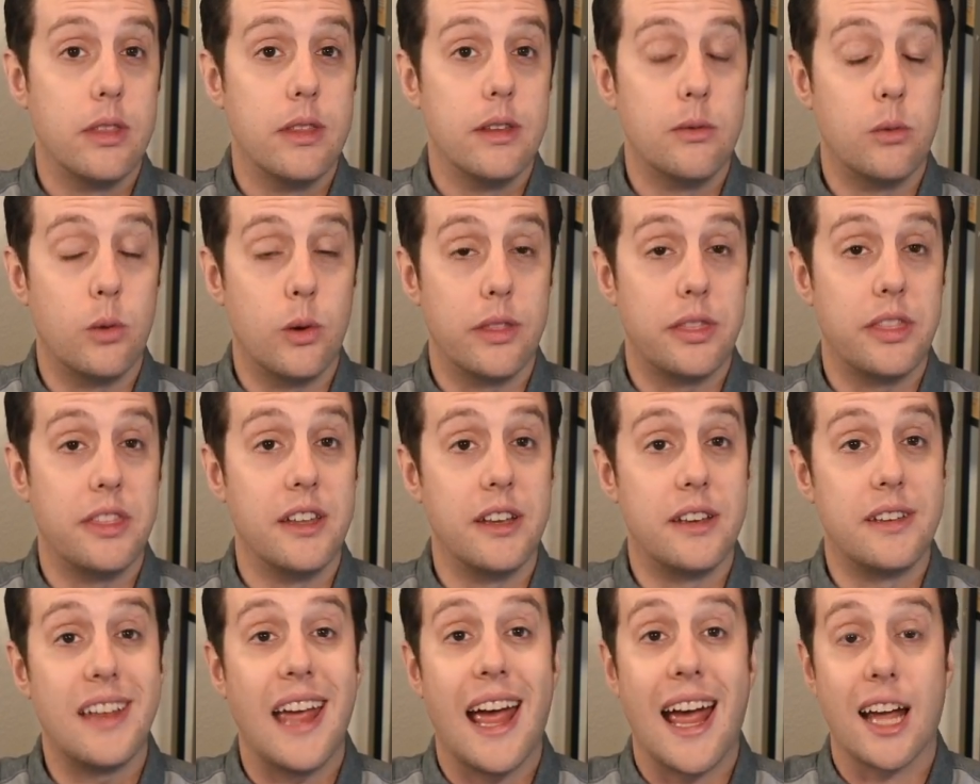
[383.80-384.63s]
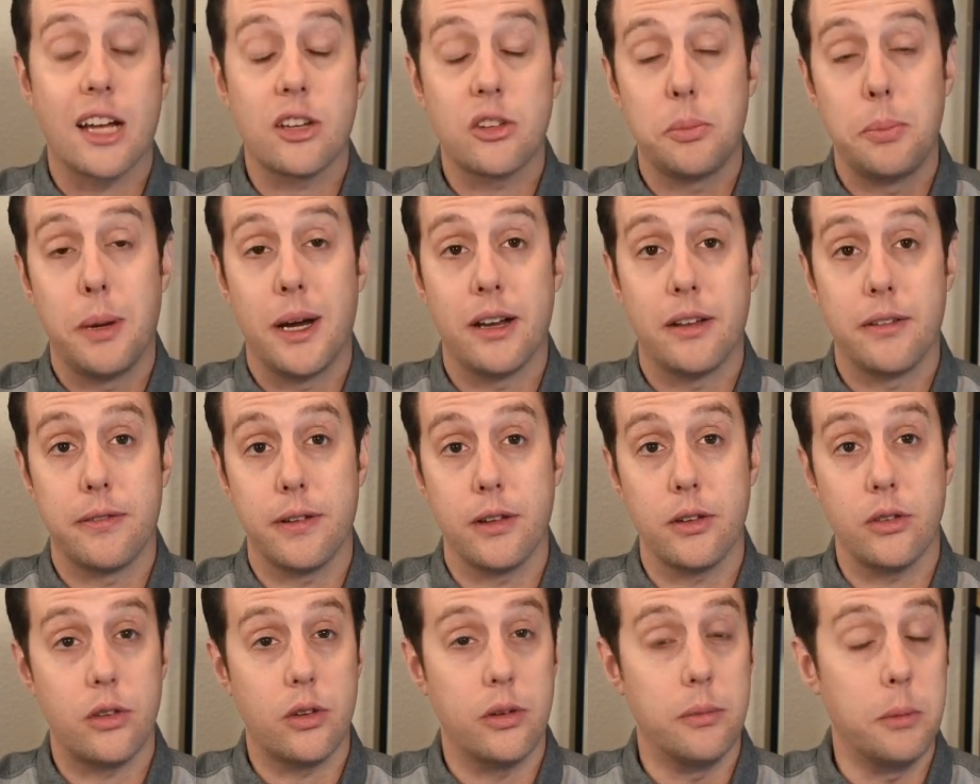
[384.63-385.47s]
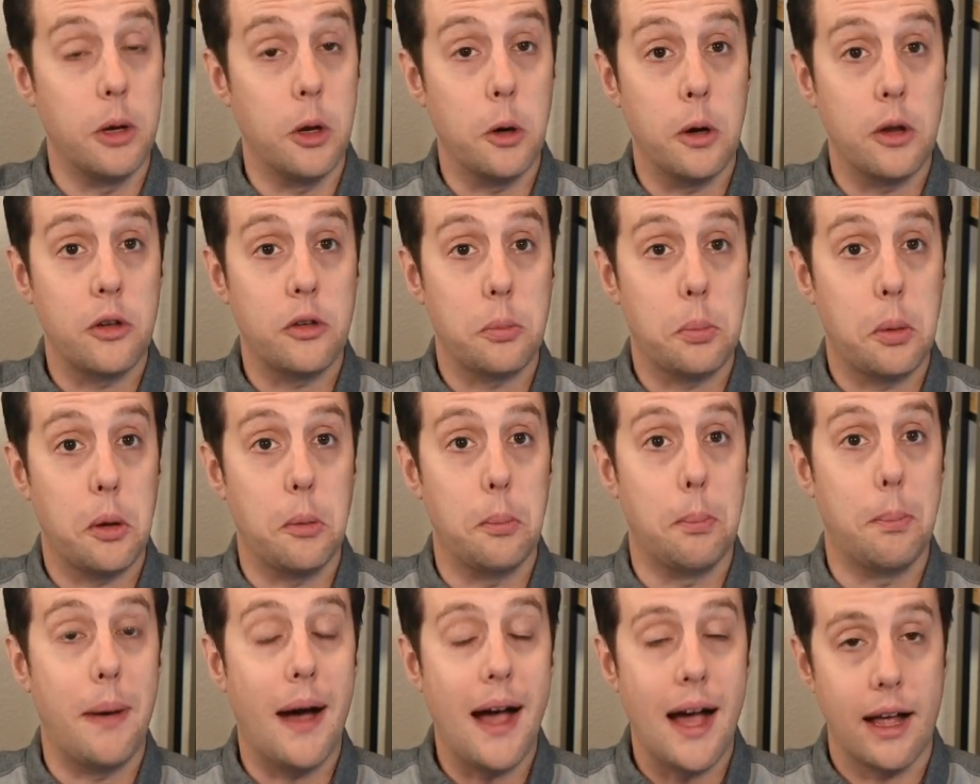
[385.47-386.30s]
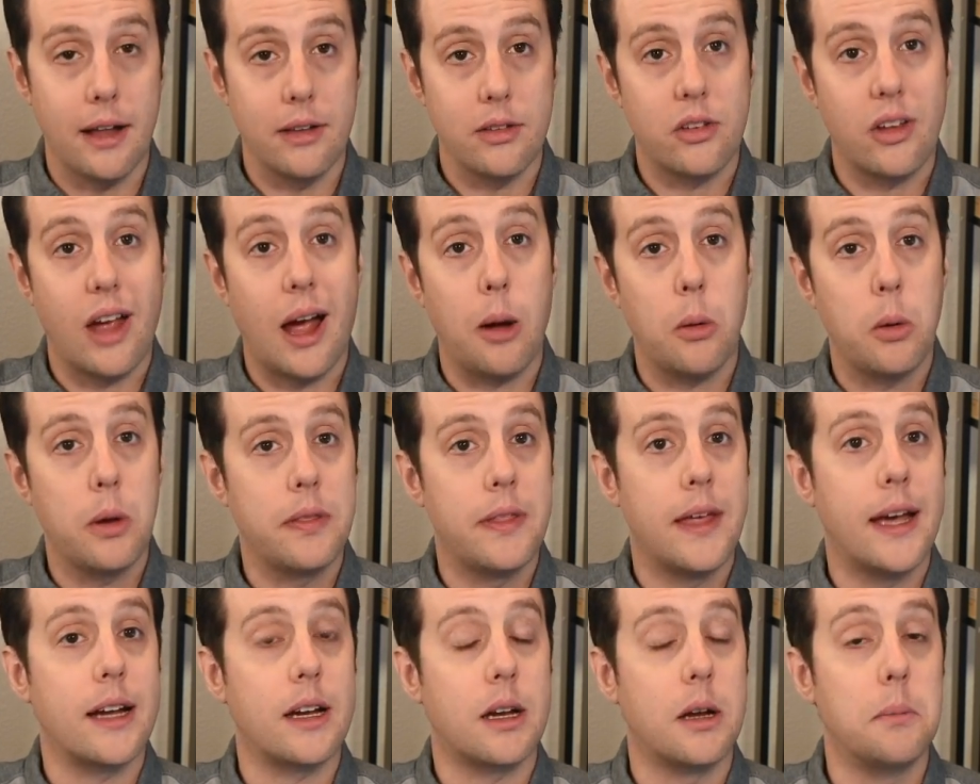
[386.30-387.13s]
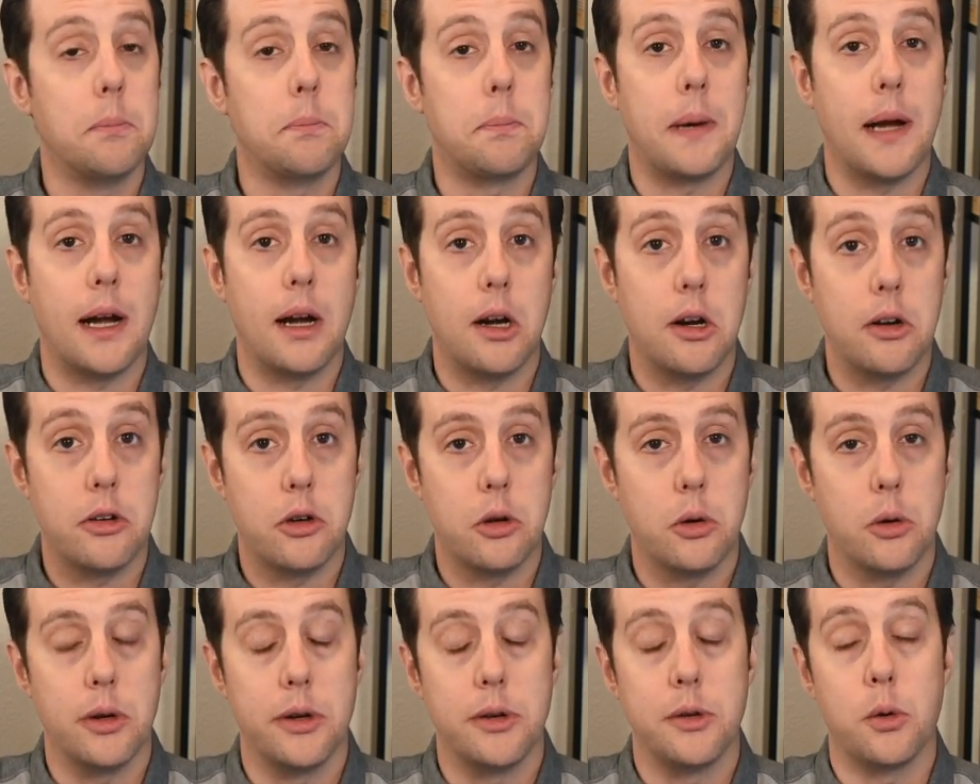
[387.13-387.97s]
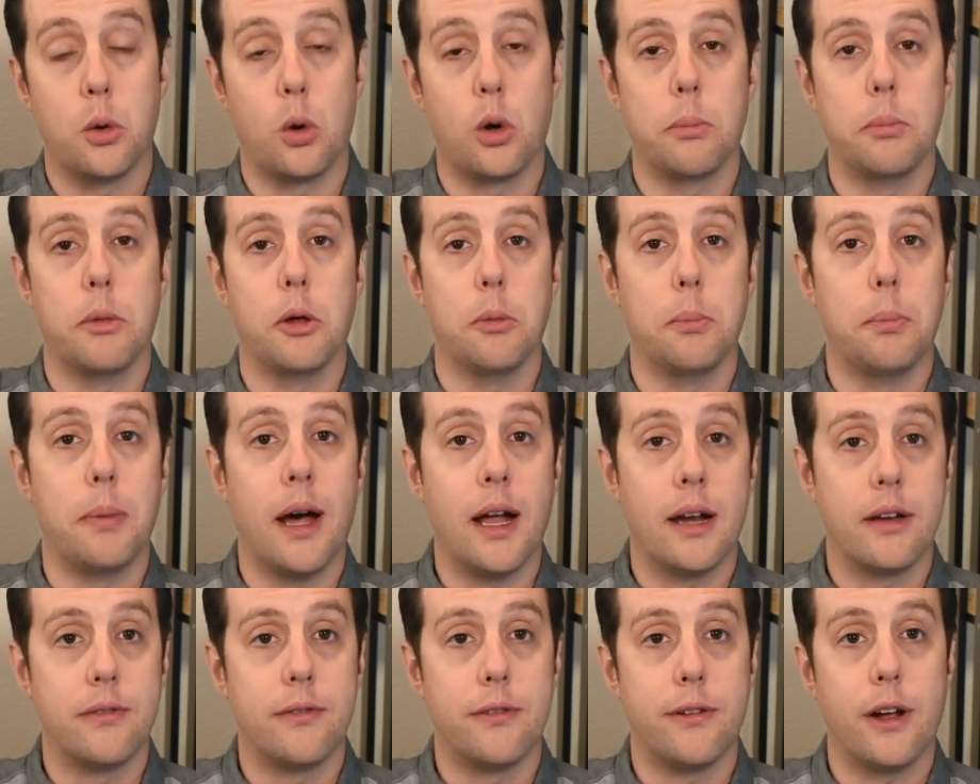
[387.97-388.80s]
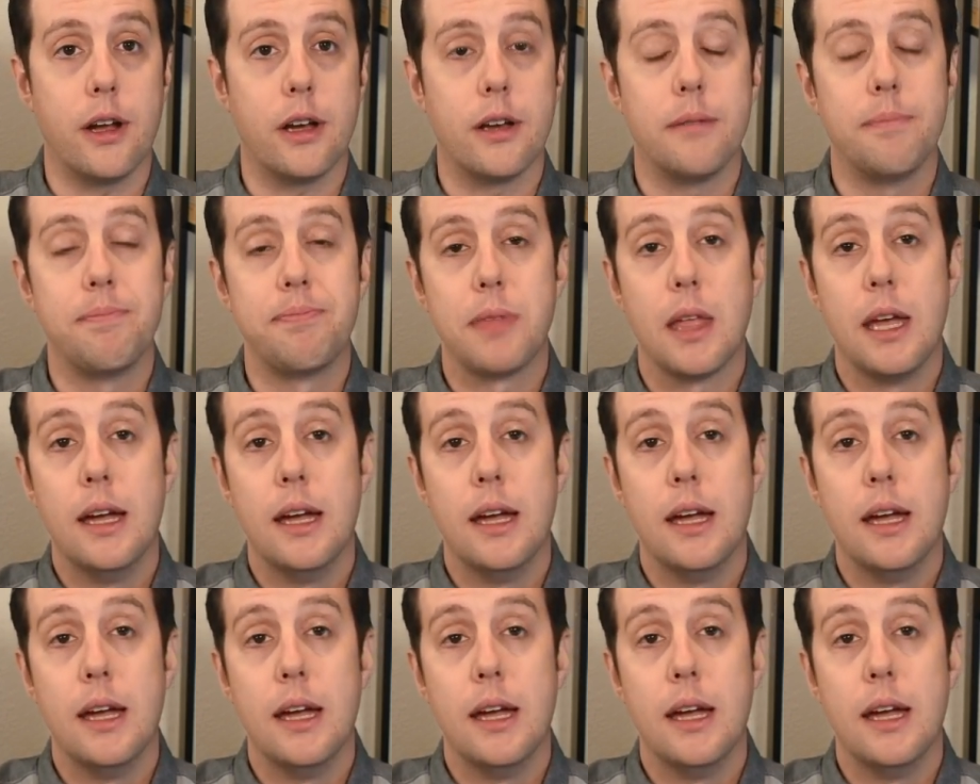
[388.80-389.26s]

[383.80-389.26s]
with the tax benefits of municipal bonds, how would that compare to a normal bond fund?